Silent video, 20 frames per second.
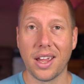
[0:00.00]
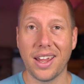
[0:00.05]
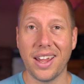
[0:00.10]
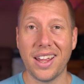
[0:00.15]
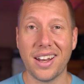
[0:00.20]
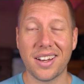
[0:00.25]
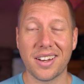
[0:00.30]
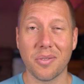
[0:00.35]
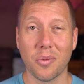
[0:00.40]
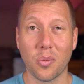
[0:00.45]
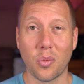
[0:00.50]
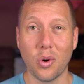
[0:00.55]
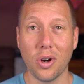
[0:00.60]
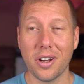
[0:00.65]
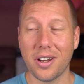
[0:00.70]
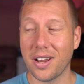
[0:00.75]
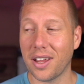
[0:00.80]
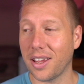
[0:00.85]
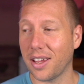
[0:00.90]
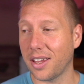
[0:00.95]

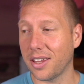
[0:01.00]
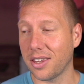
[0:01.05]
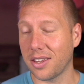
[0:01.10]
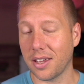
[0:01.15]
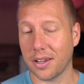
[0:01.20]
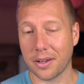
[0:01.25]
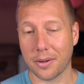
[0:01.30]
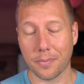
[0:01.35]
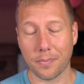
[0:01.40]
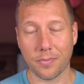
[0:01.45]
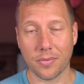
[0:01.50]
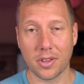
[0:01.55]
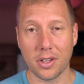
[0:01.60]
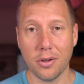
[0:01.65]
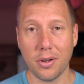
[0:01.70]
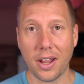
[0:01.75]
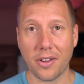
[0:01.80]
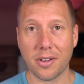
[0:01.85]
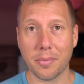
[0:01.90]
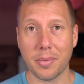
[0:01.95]

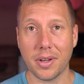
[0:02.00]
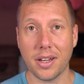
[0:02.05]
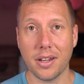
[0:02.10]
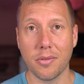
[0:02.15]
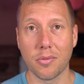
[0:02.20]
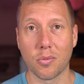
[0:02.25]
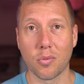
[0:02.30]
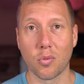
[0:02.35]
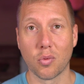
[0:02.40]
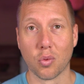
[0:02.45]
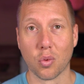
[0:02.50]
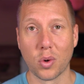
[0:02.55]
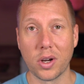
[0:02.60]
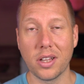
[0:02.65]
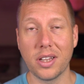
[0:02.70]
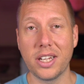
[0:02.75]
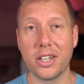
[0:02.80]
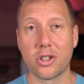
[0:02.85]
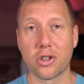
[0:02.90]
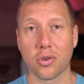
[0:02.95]
You'd have to be
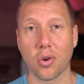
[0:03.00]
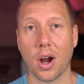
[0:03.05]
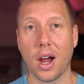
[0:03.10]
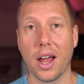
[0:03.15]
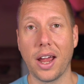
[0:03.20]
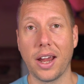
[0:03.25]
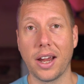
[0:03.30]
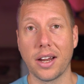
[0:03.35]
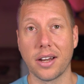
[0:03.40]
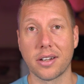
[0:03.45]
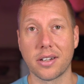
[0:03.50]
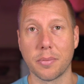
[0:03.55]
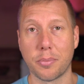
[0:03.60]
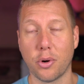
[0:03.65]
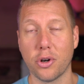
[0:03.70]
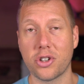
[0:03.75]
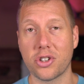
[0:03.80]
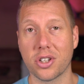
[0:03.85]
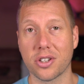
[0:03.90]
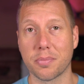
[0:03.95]
really trying to
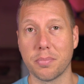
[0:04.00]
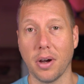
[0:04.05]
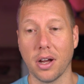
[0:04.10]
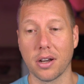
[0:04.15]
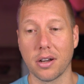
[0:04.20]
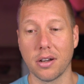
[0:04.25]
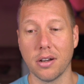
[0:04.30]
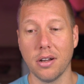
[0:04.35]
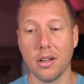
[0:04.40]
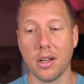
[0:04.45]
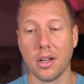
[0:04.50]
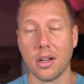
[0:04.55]
push this button